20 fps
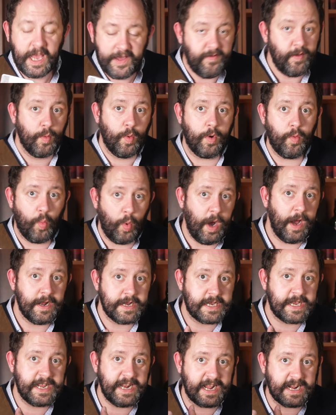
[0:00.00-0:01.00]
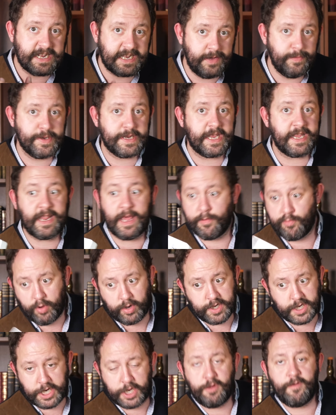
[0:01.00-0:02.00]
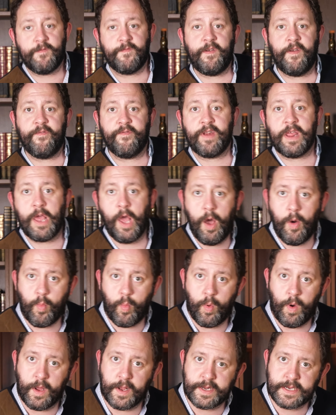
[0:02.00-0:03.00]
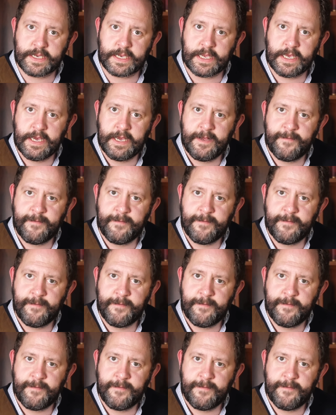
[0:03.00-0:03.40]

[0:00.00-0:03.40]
If you want wireless connectivity, they run $250 upwards.